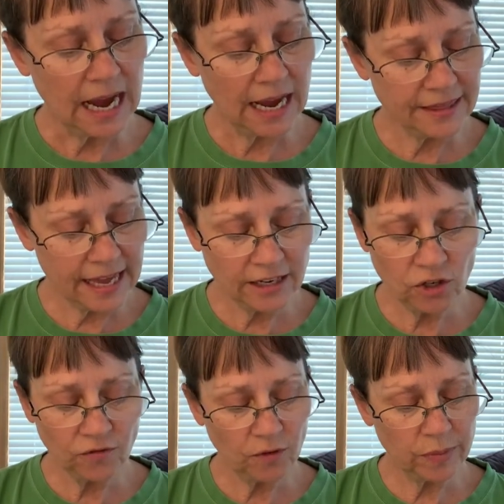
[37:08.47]
I thanked
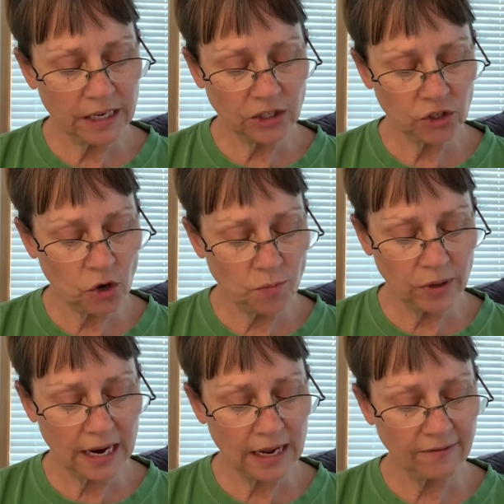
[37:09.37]
her for being so
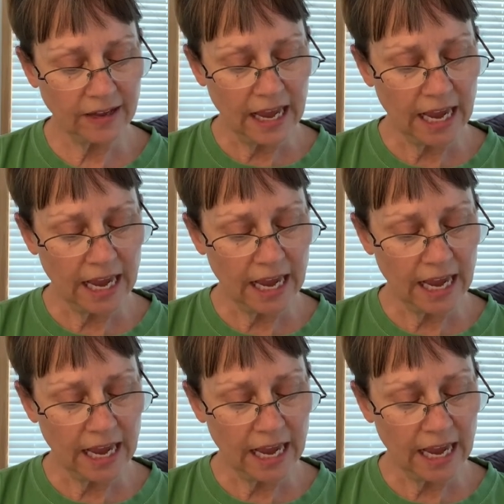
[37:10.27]
brave,